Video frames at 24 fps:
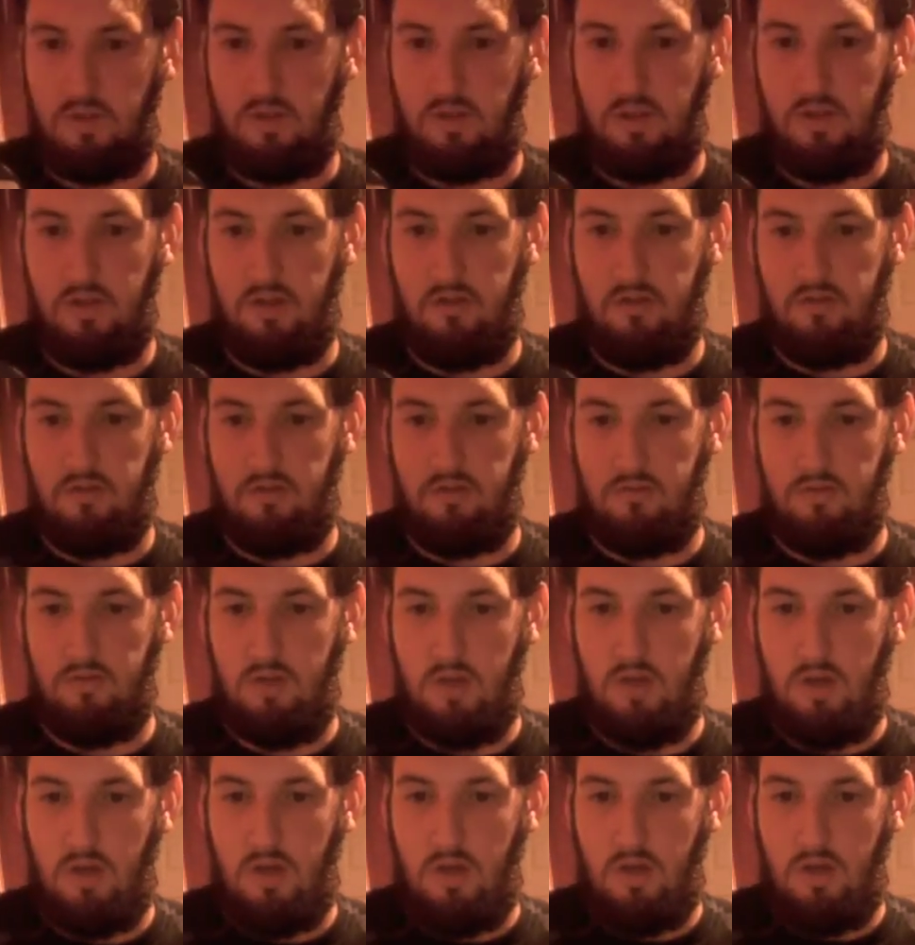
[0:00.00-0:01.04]
that.
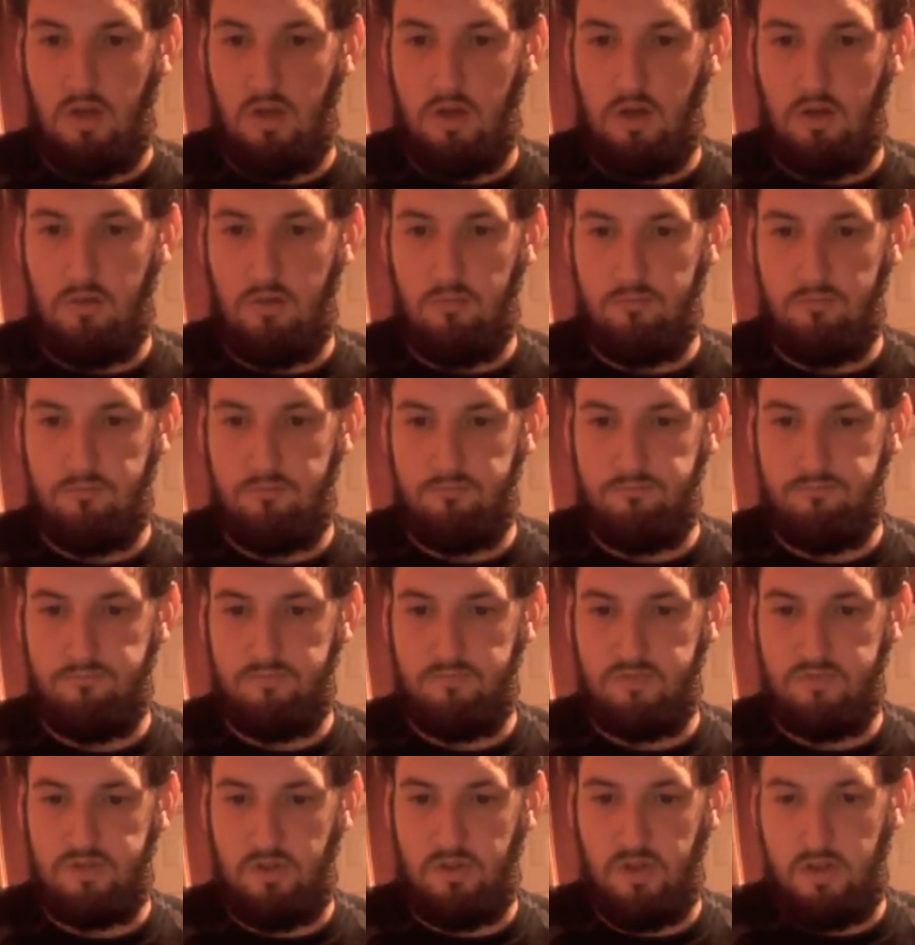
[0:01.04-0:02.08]

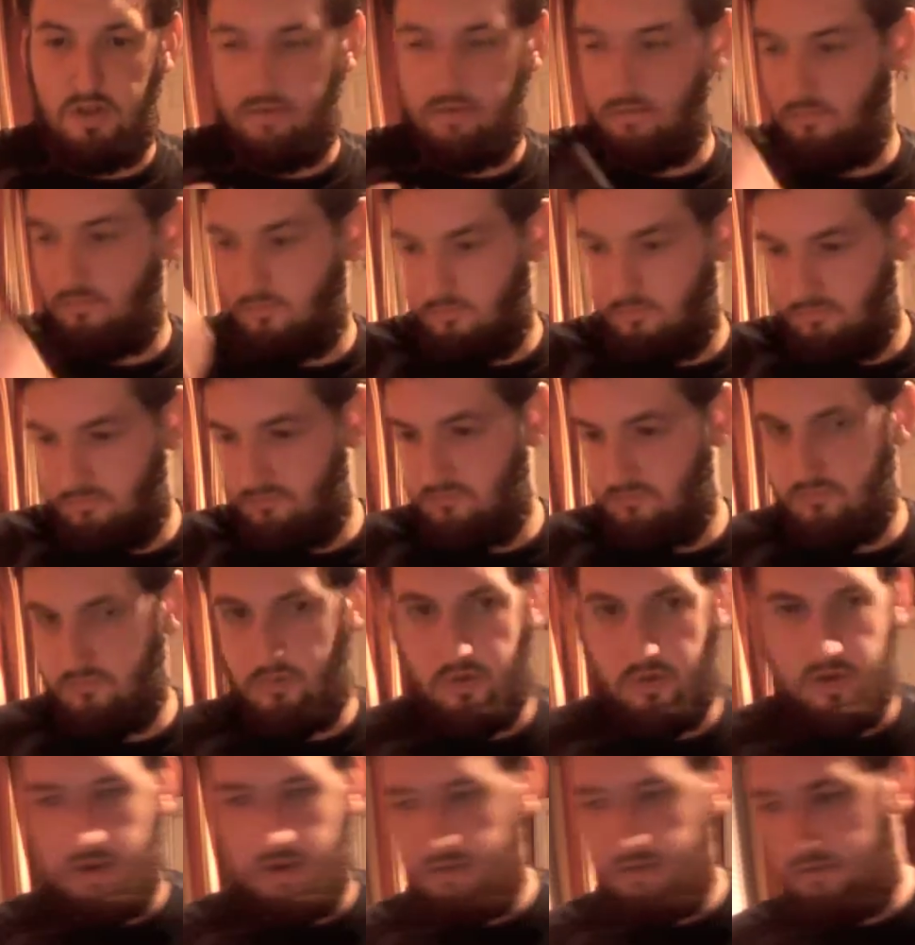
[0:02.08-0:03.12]
So that's
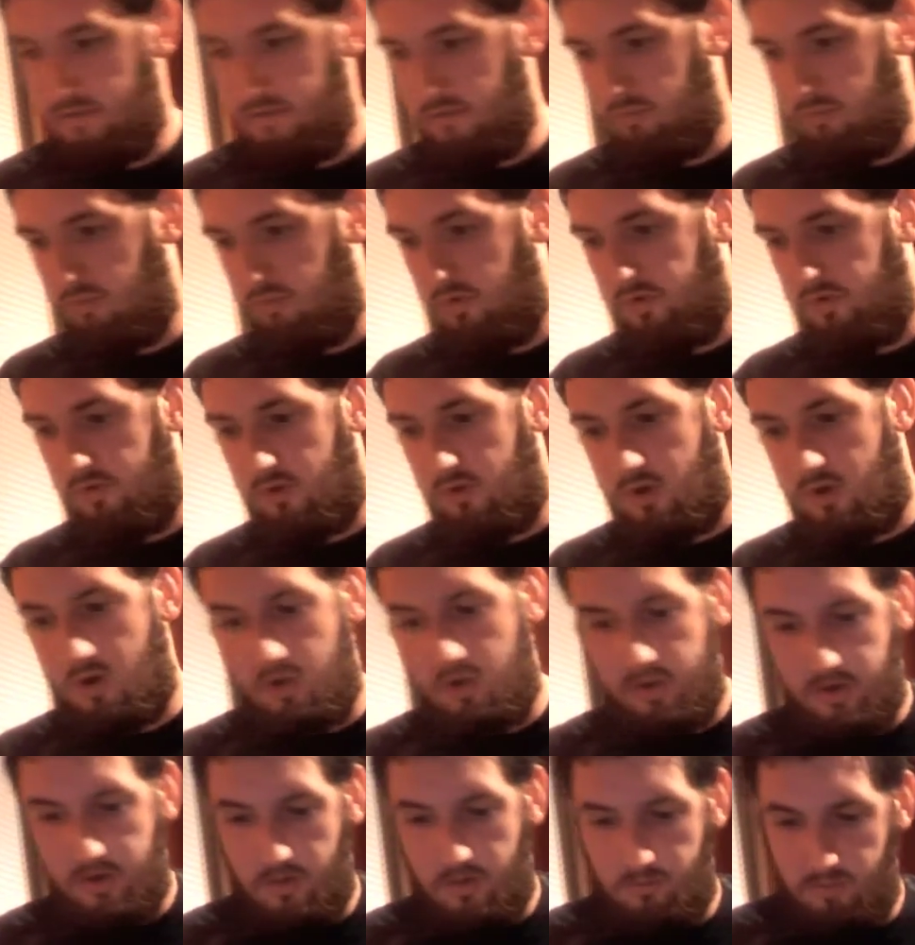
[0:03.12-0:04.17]
really nice on the pre. So
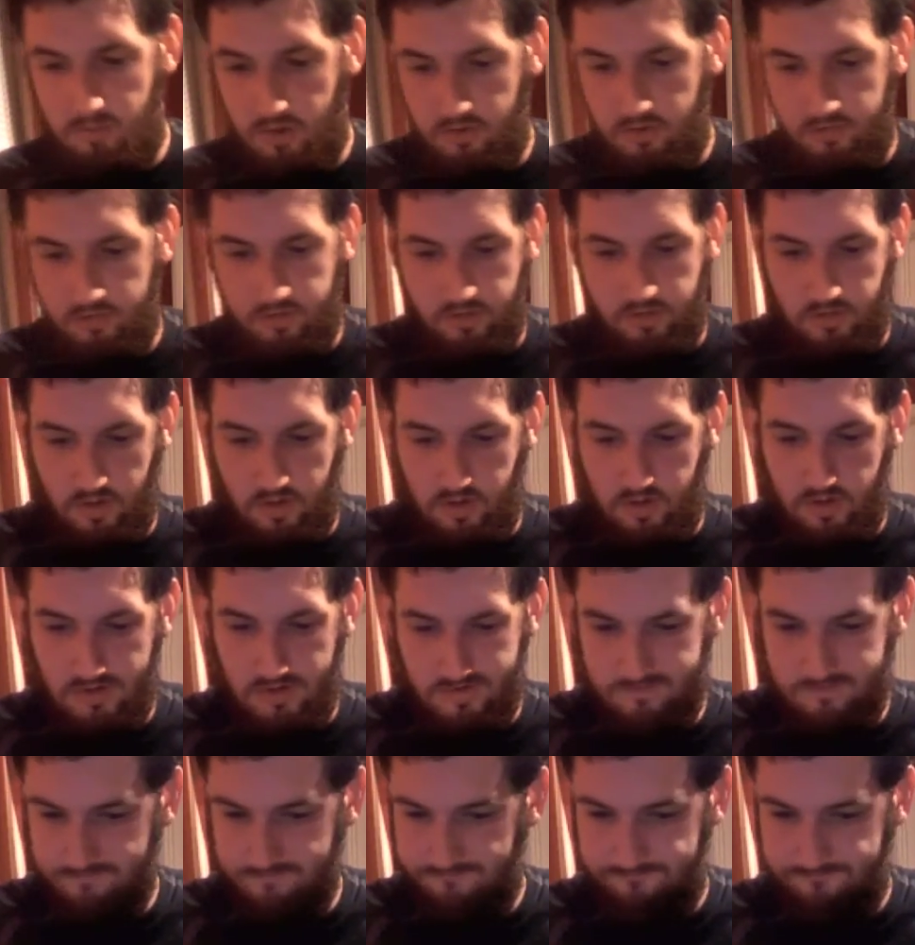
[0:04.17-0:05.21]
calling on both,
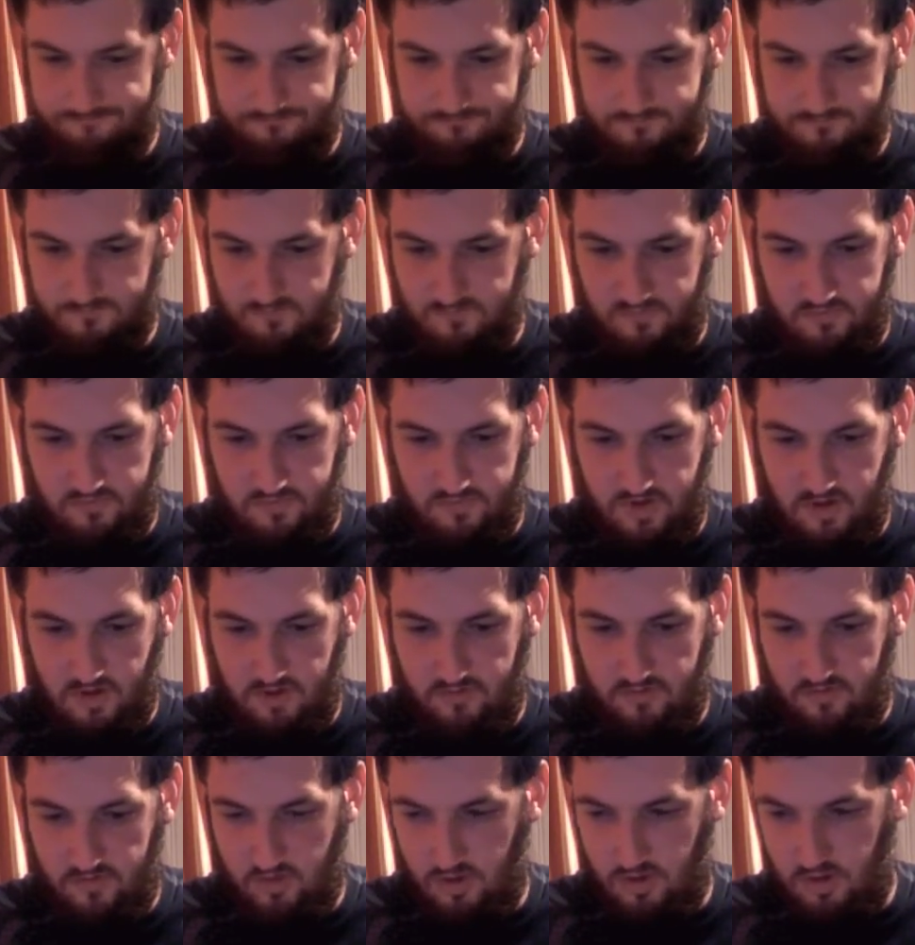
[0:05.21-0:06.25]

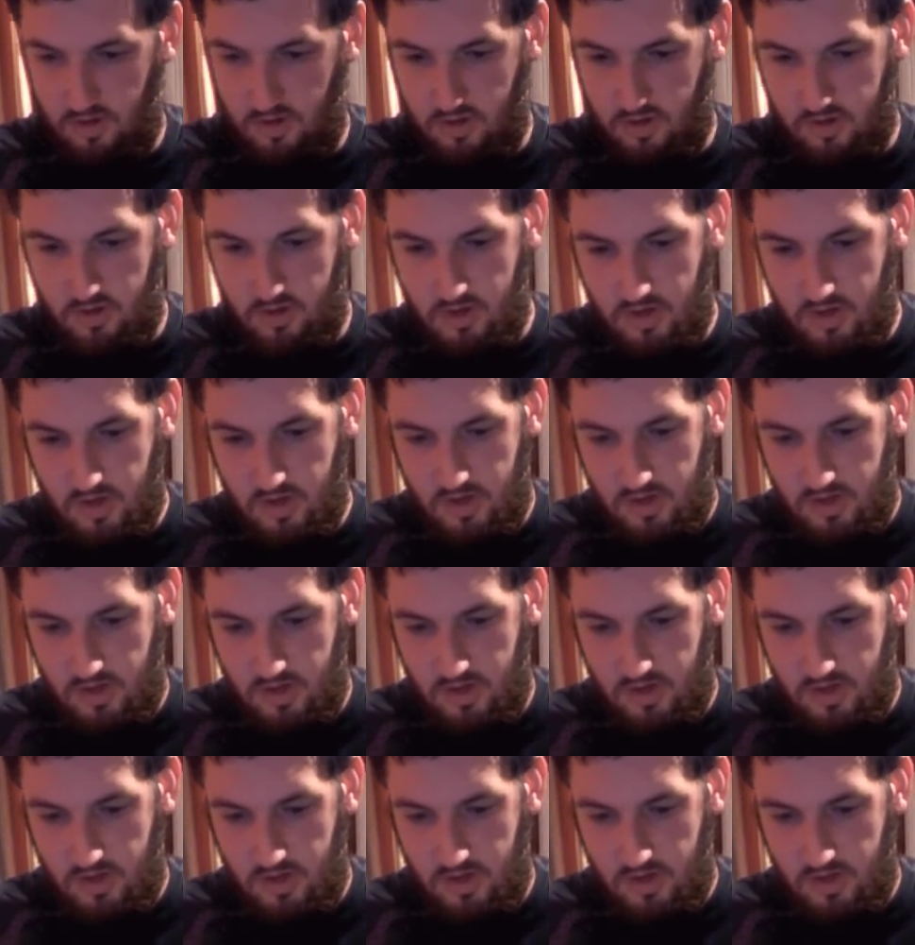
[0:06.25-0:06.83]
very good.